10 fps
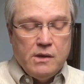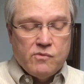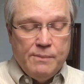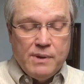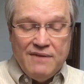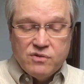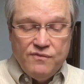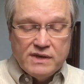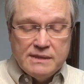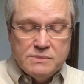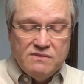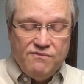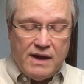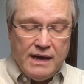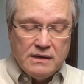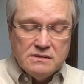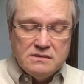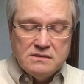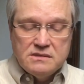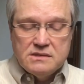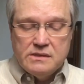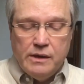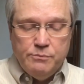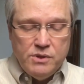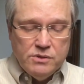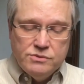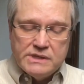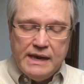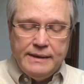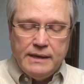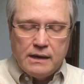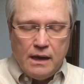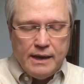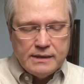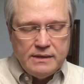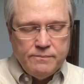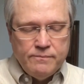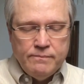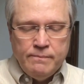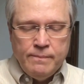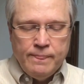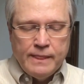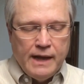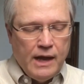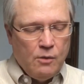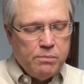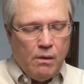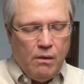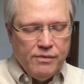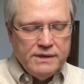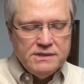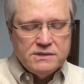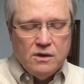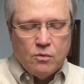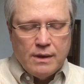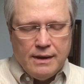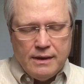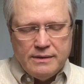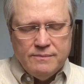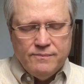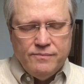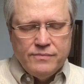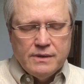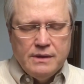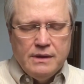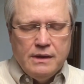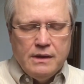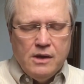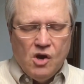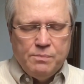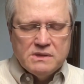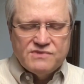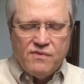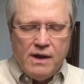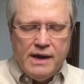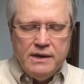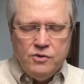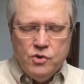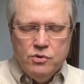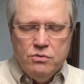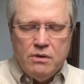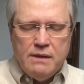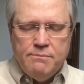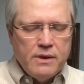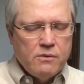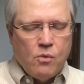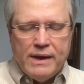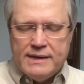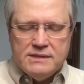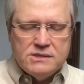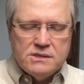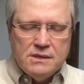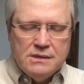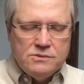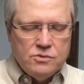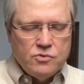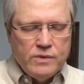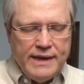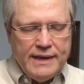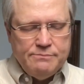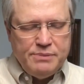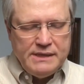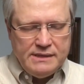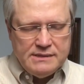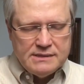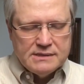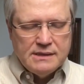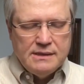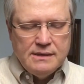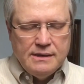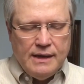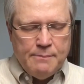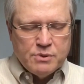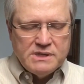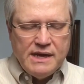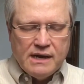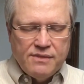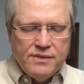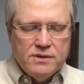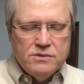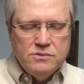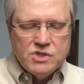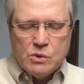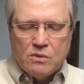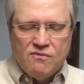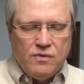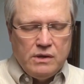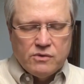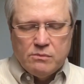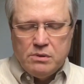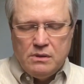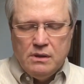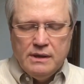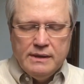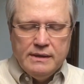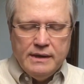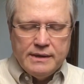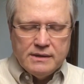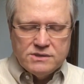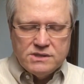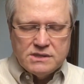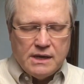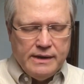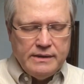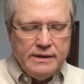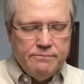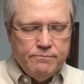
We pray for victims of violence, abuse, and neglect. Help all these, O God. Help us find new and better ways to create peace and protect those who are vulnerable in our society.